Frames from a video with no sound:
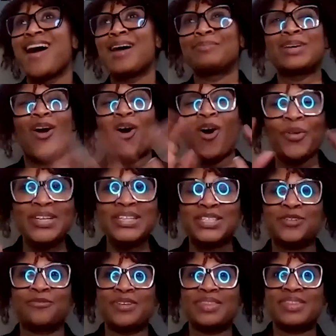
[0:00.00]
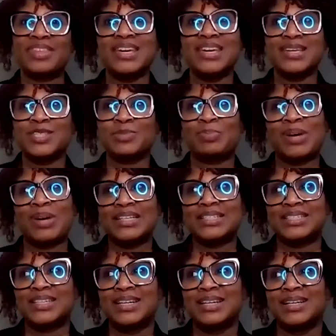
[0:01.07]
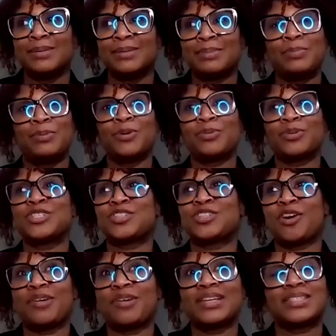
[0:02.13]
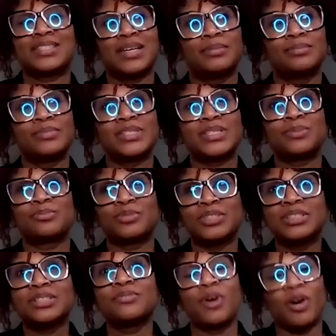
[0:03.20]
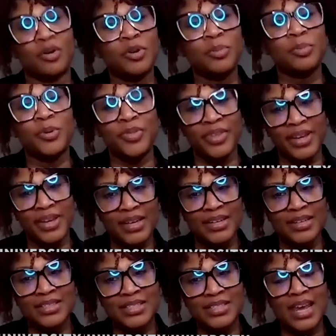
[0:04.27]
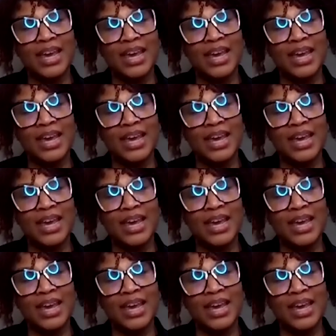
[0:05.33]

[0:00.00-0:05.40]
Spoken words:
I mean, all these different things, but people were sharing some really vulnerable things.